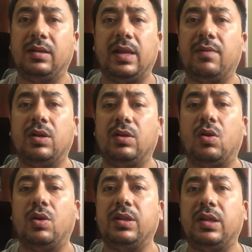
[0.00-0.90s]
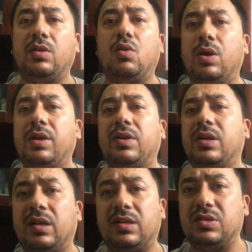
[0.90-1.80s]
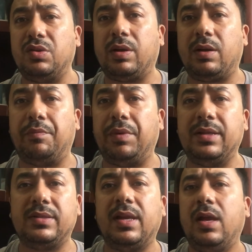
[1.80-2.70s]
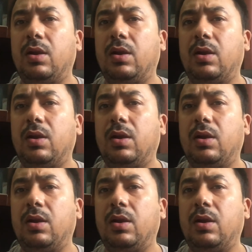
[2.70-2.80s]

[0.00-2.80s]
They will, the only thing, go and read the consumer complaints.